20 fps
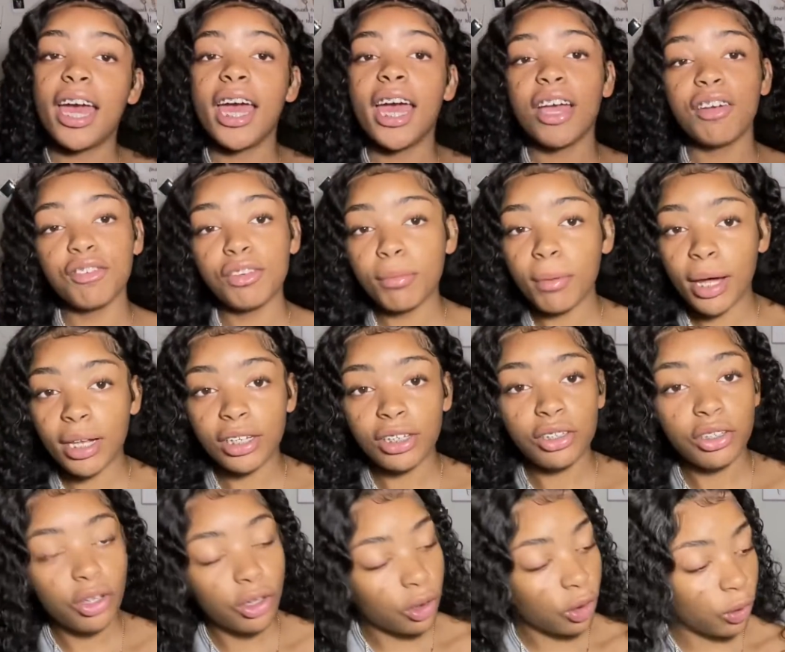Everybody
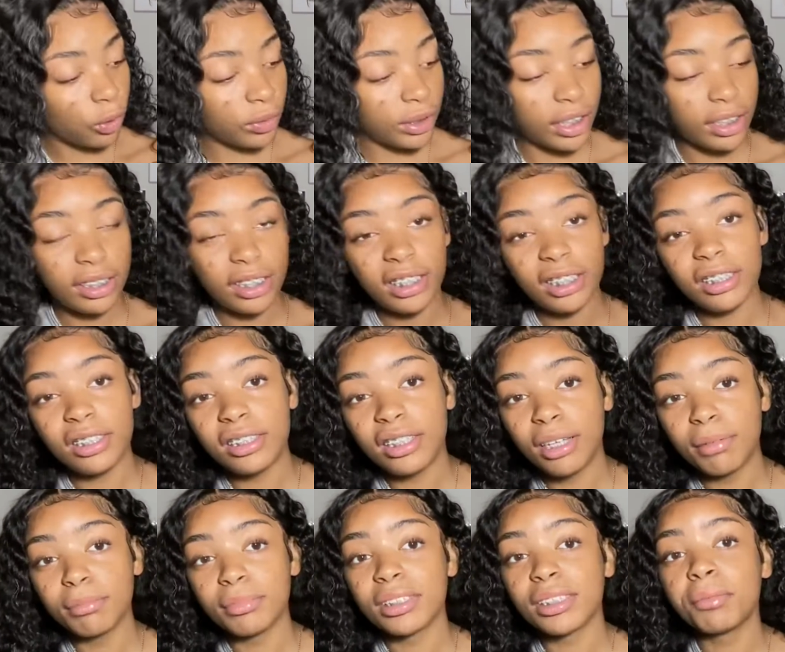know they need
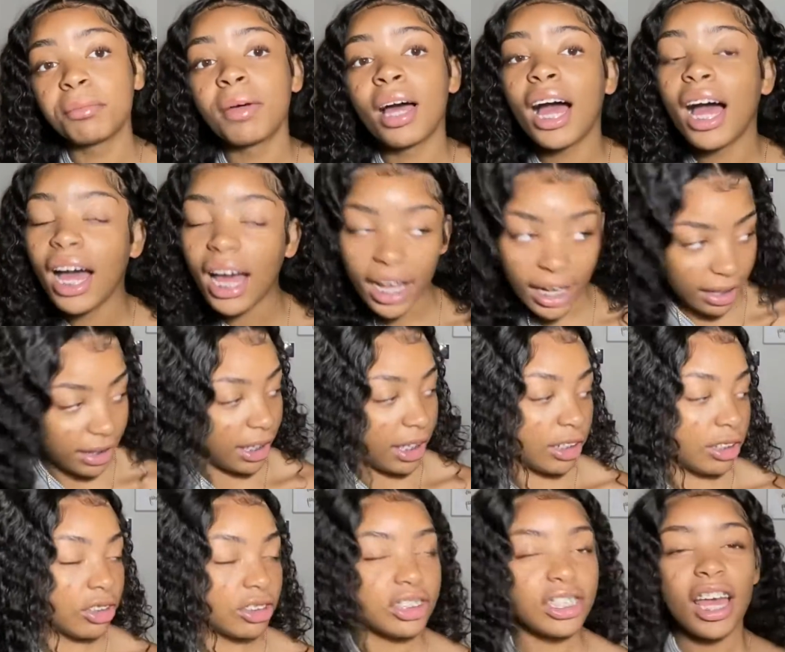them
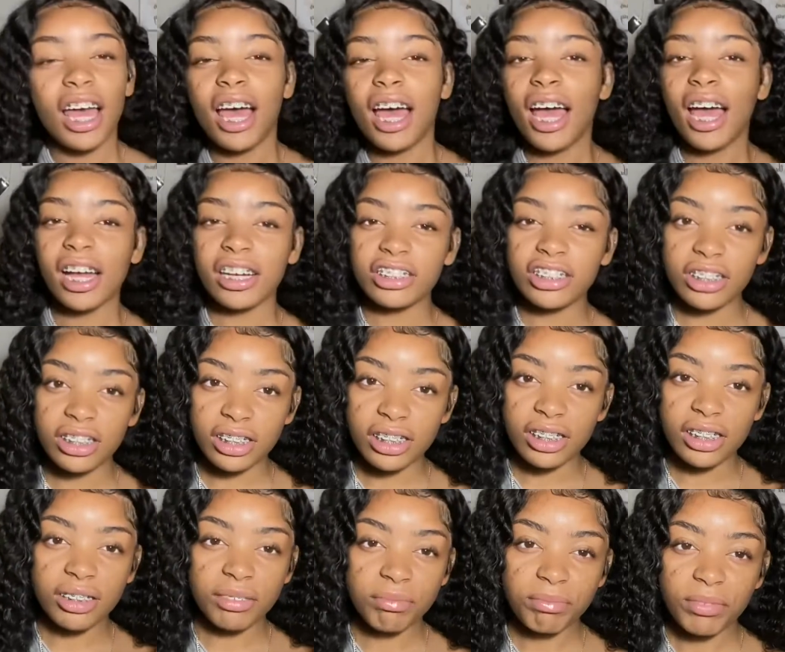highlighters.
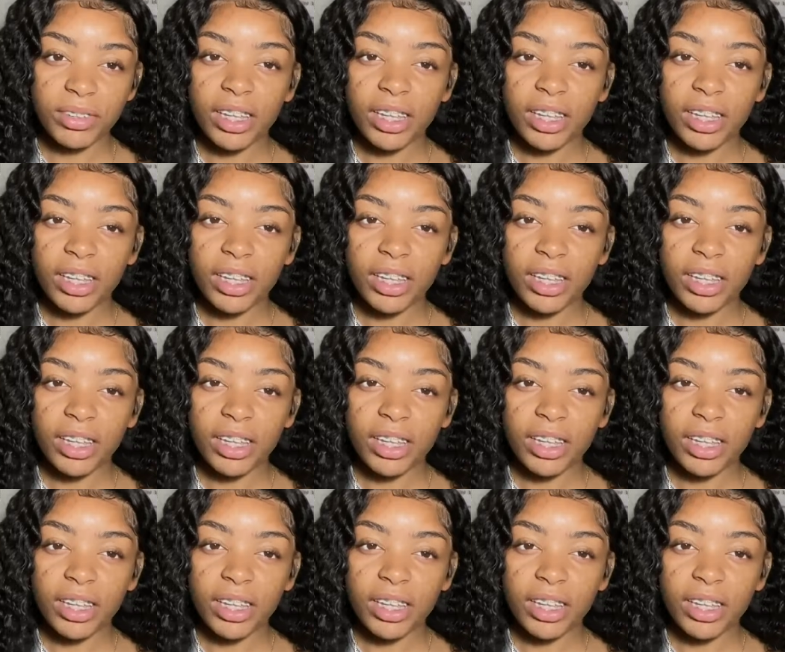Actually,